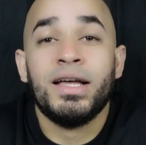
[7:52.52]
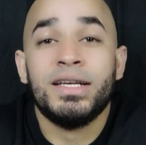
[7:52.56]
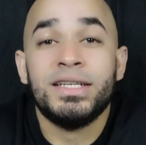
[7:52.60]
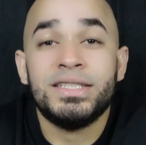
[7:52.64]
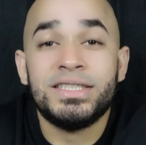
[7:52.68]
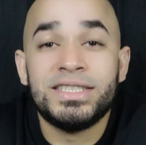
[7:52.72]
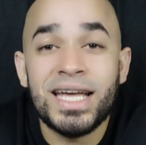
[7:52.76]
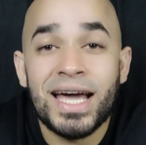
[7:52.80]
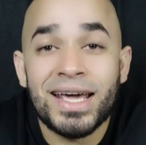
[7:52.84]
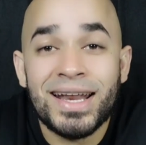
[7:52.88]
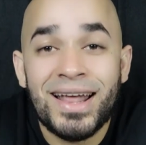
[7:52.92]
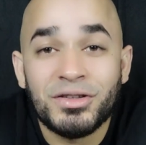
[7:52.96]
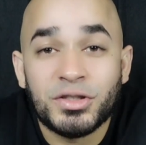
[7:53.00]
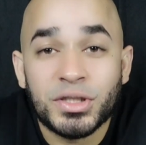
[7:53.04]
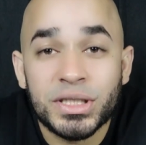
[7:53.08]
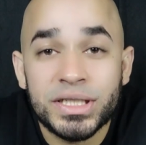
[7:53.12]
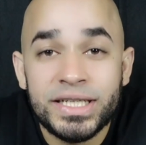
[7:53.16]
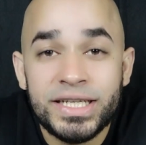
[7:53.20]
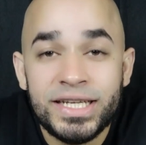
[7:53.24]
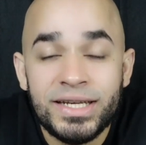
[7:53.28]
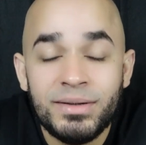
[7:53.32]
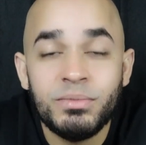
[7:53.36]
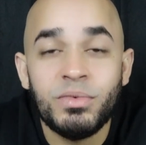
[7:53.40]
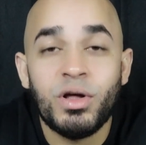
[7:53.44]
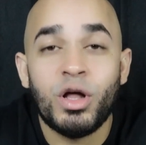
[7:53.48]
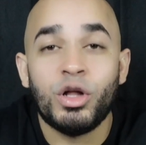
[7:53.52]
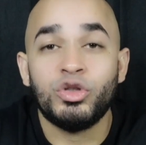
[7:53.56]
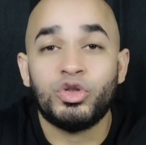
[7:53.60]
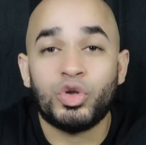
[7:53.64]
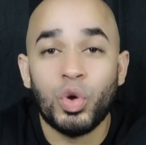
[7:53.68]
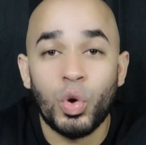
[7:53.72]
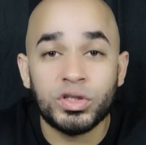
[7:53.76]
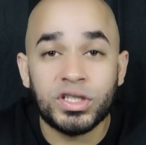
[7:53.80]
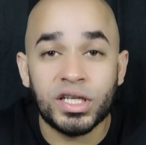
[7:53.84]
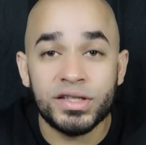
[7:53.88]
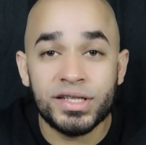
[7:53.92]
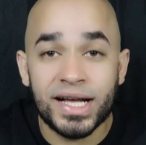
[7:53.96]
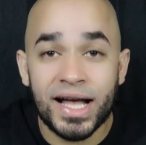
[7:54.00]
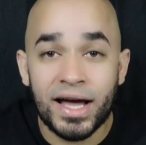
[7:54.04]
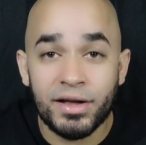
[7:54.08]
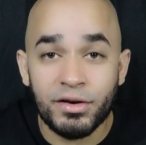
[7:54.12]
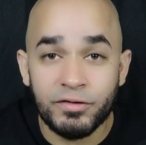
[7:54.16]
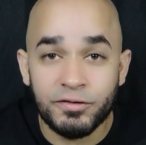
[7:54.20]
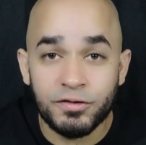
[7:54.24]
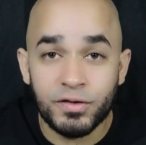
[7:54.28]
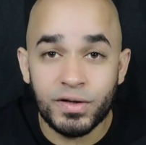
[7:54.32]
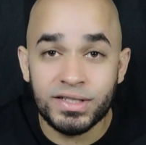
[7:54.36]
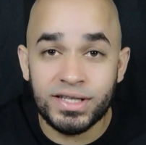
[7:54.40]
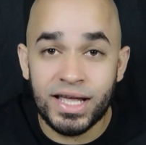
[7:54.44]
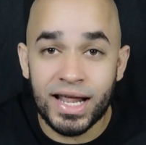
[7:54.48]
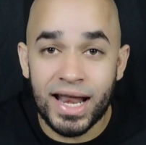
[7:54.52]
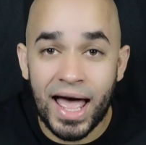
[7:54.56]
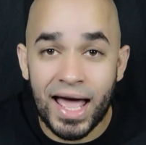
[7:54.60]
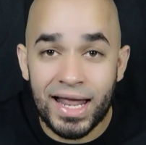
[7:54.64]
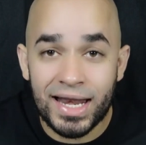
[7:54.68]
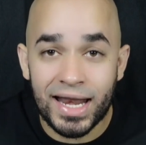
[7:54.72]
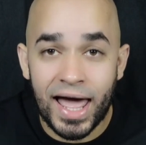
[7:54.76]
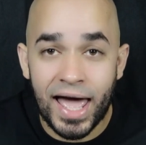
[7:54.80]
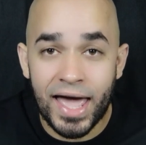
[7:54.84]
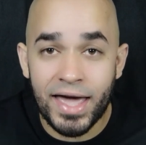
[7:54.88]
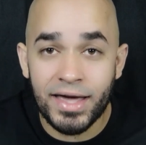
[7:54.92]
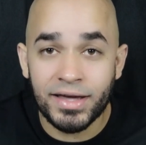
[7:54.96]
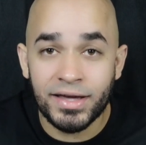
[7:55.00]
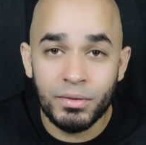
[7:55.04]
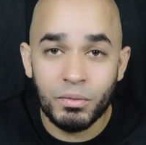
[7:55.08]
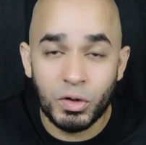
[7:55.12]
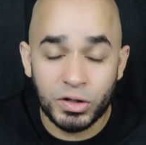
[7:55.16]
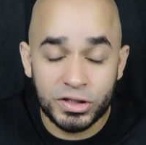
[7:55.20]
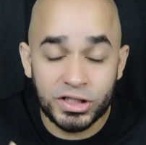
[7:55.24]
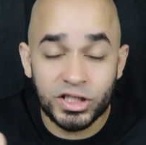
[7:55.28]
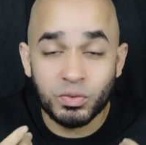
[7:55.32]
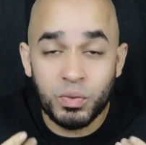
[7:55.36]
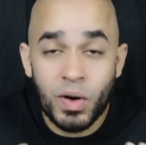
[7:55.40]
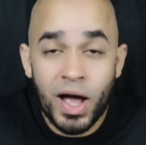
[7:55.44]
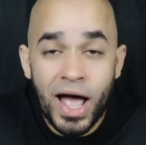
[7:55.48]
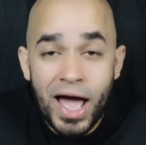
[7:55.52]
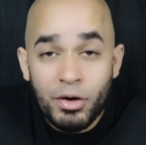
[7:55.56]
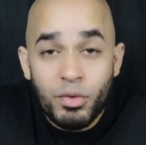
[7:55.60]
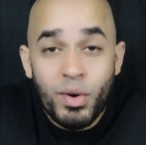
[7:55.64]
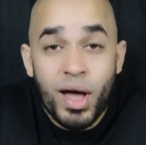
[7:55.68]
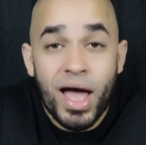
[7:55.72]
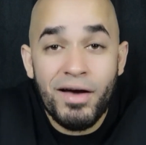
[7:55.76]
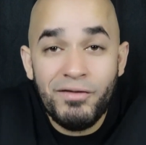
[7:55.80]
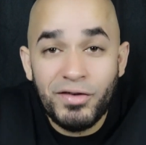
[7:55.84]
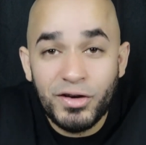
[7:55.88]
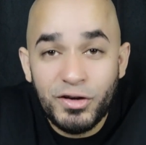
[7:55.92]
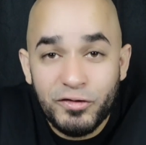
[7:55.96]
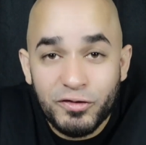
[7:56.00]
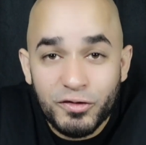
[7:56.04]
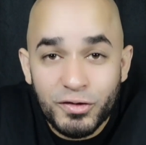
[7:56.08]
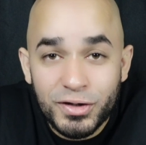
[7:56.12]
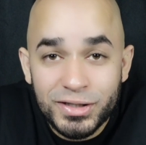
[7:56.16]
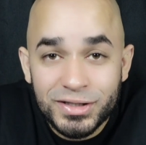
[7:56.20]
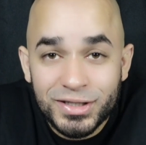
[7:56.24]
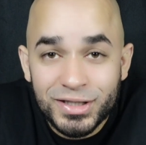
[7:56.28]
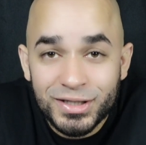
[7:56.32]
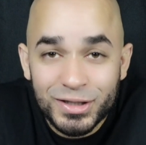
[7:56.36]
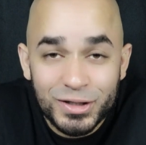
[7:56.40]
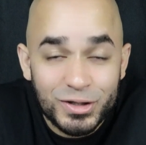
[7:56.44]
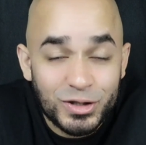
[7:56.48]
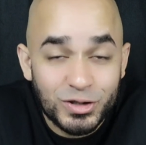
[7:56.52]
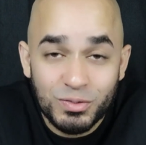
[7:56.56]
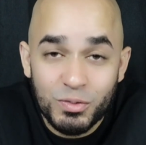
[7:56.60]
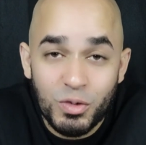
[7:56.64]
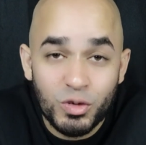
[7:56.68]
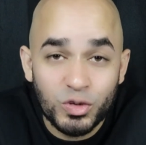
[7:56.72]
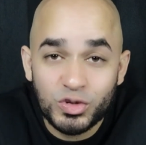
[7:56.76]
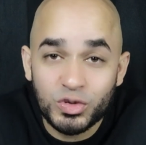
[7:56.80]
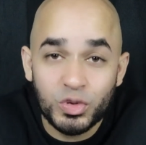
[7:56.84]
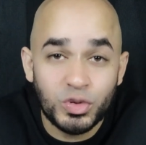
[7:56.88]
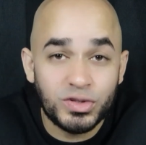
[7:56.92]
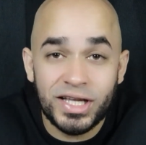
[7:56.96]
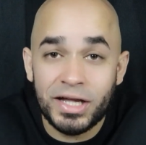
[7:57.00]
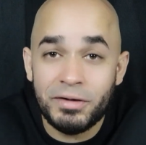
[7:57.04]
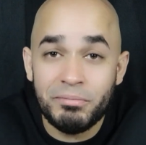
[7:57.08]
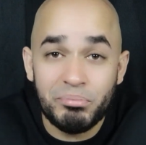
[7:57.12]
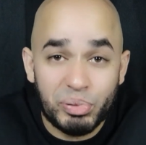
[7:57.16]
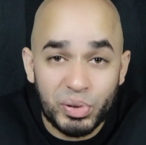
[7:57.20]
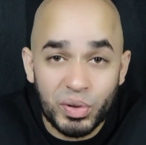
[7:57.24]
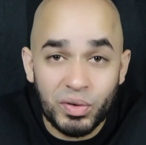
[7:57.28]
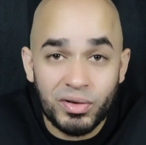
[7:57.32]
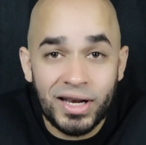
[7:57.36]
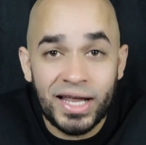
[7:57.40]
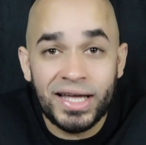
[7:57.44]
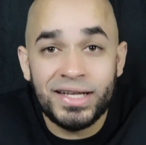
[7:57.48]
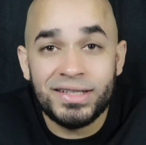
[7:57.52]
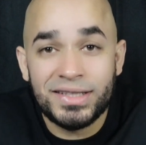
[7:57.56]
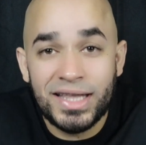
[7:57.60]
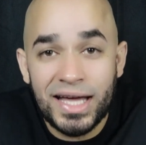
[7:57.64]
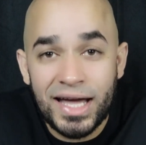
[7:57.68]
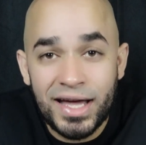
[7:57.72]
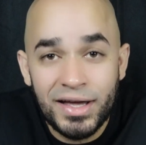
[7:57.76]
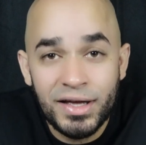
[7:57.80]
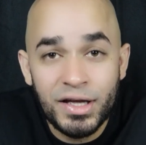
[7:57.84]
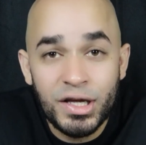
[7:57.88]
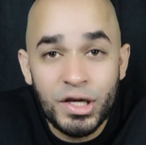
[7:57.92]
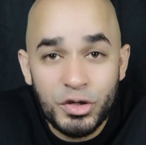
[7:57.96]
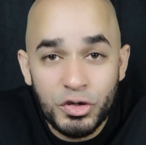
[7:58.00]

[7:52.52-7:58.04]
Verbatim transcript: Shout out to him. Those are the kind of friends that I like, which is why I don't have any friends, because most dudes ain't built like that.